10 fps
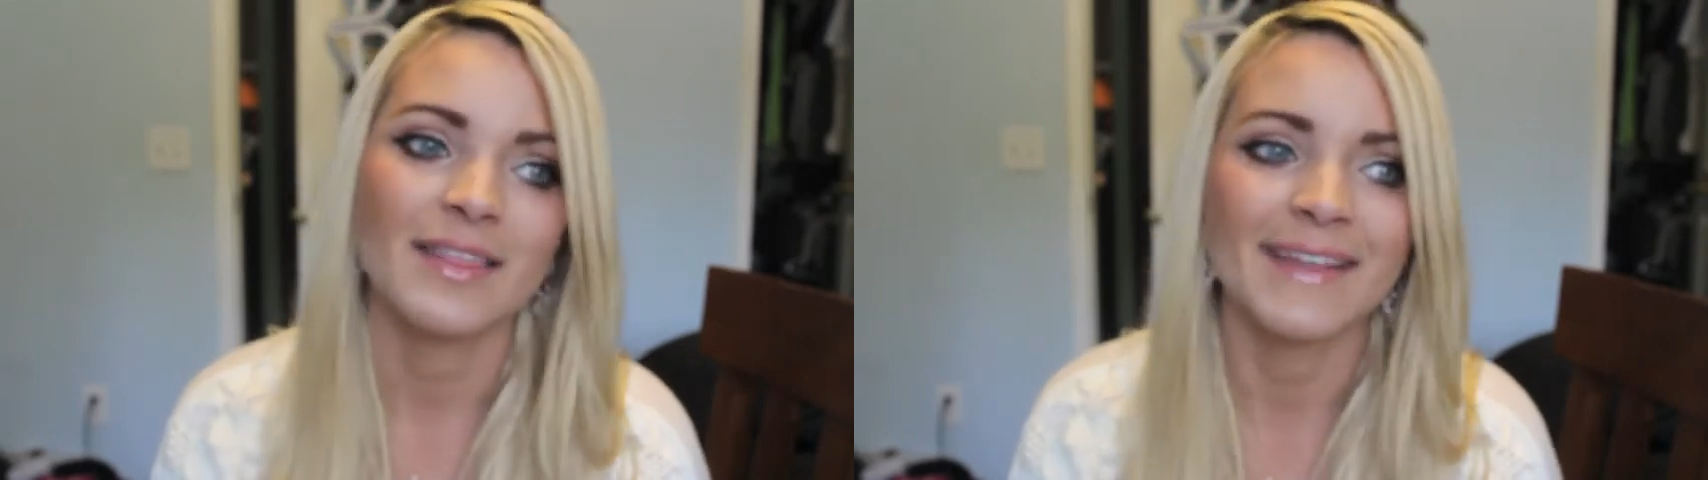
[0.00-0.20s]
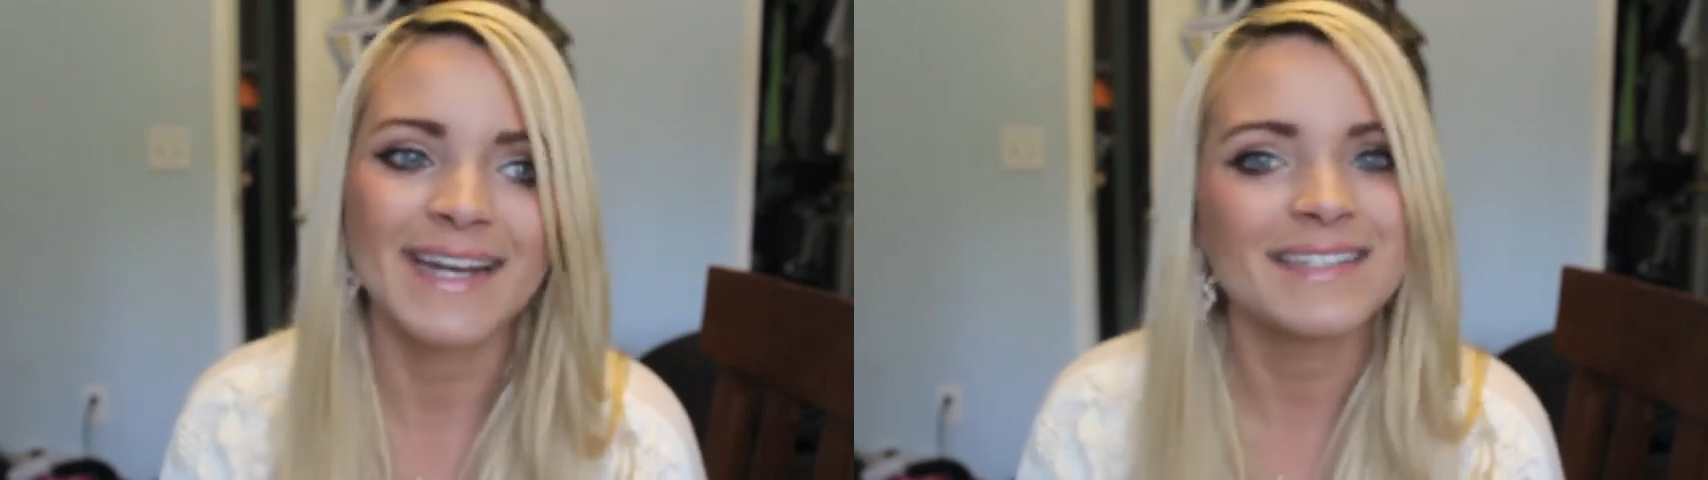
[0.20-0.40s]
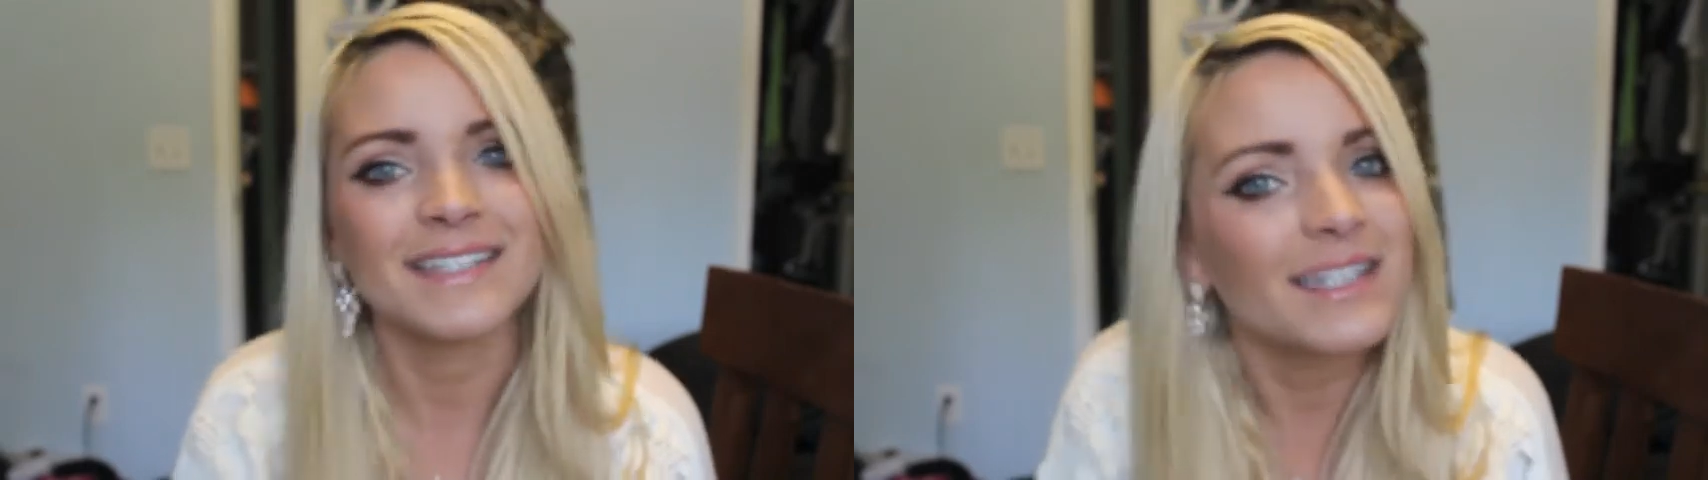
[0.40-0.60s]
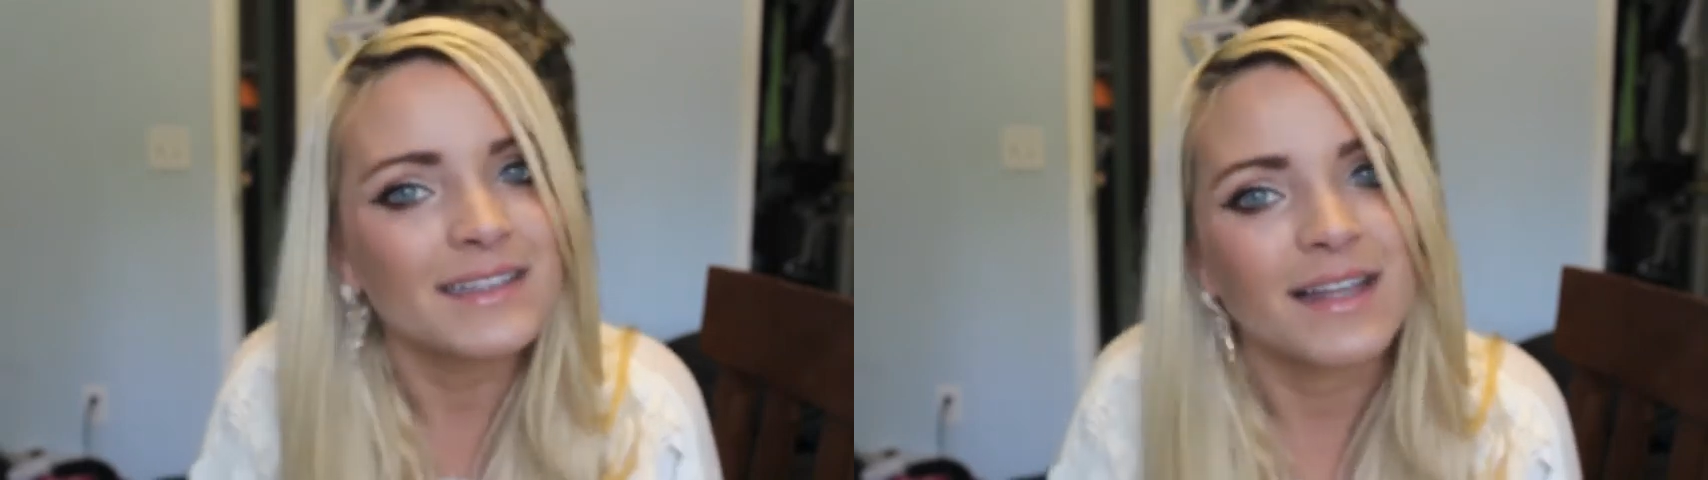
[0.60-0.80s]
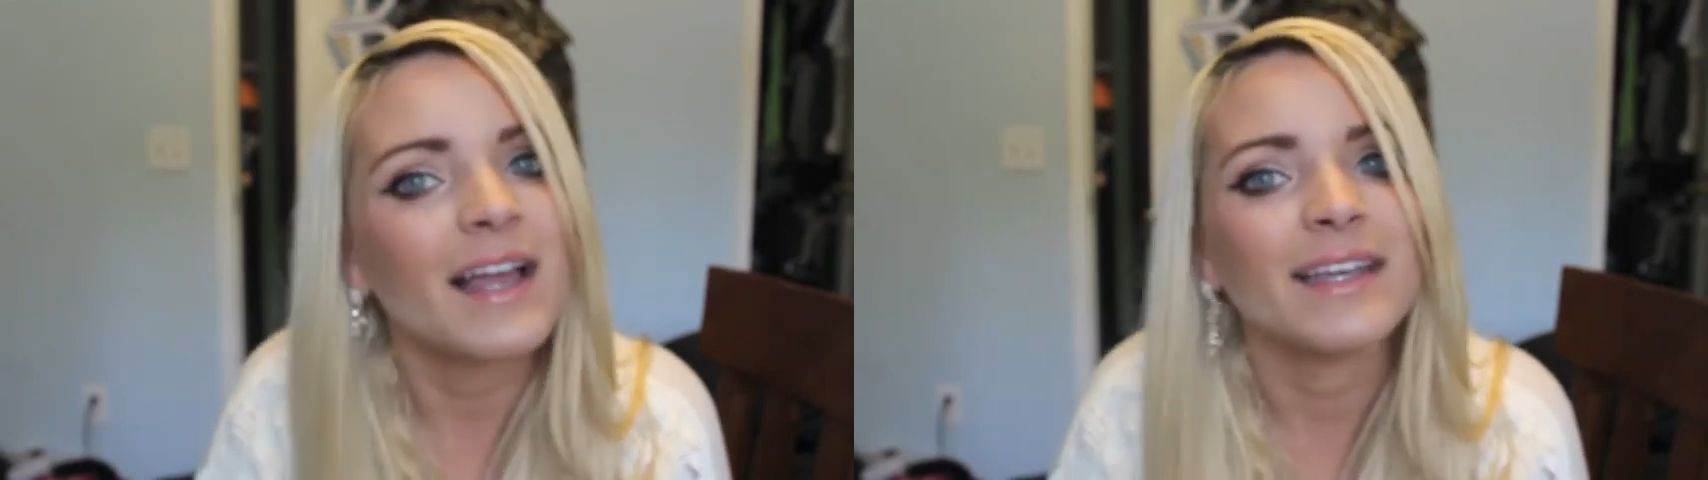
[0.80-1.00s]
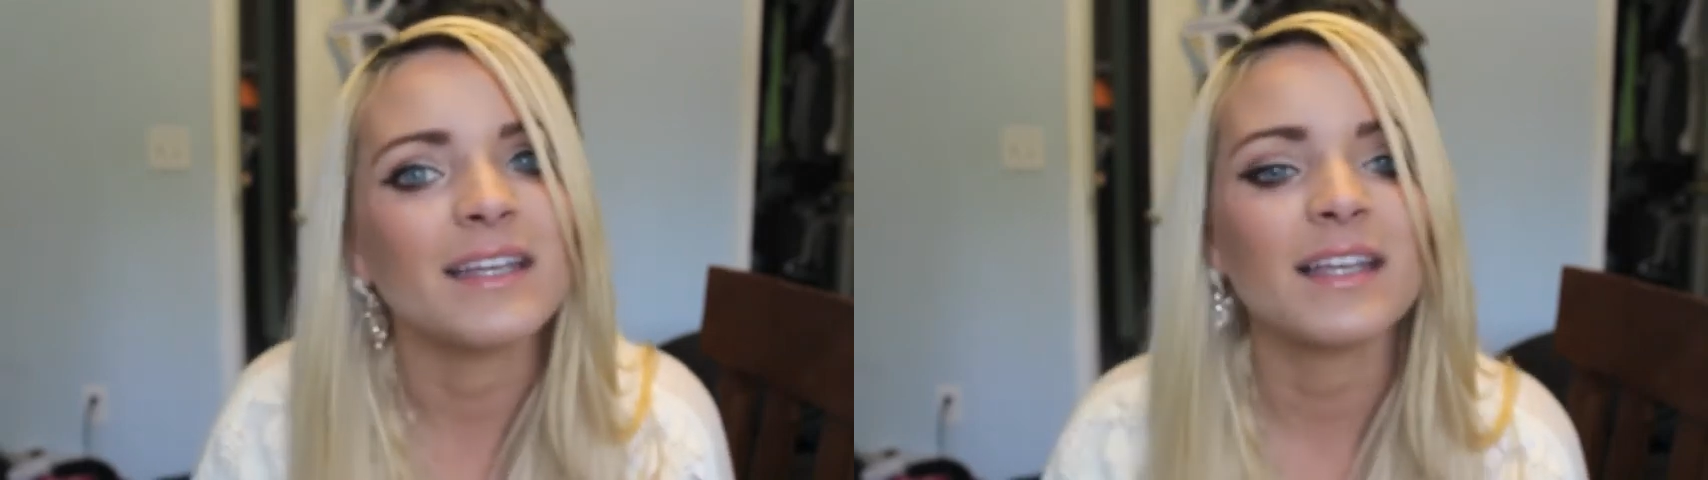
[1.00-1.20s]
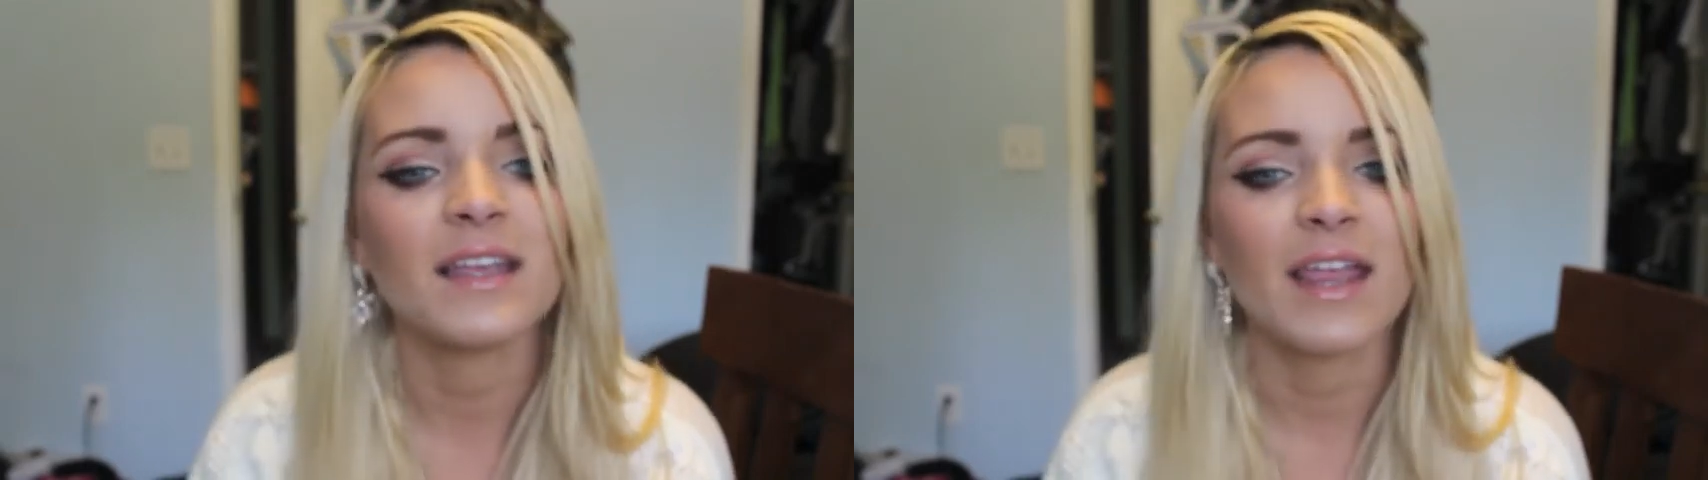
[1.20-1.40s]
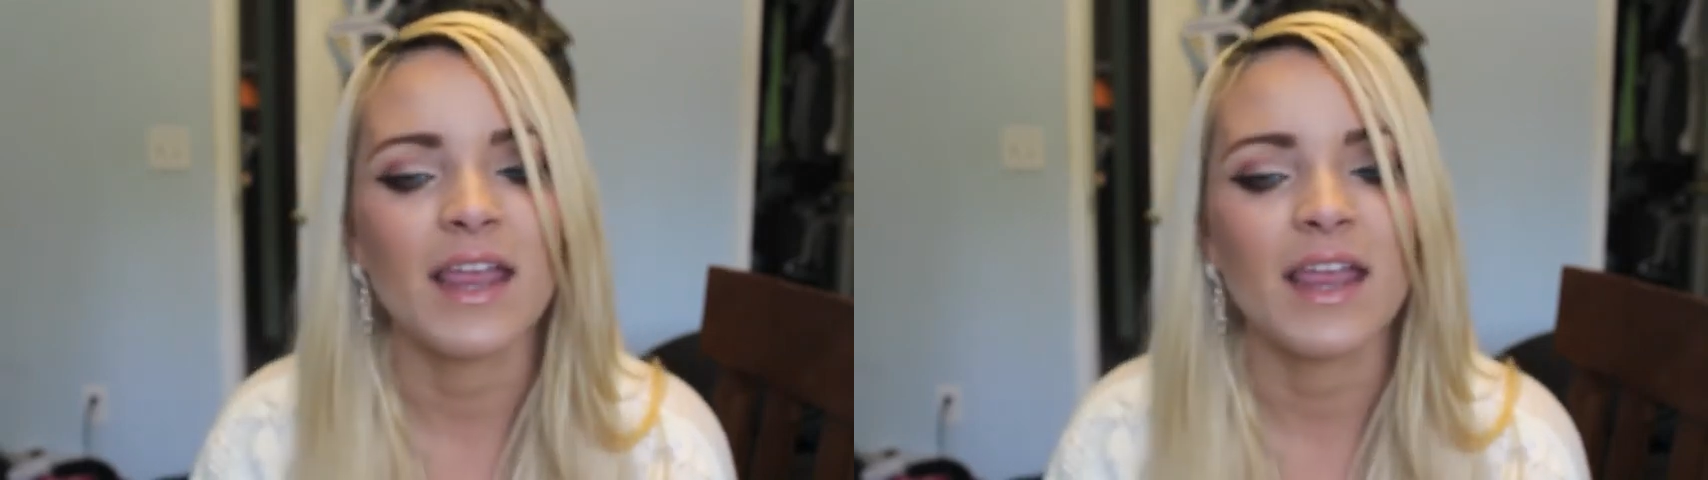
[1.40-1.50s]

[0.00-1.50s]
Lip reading: that I didn't like.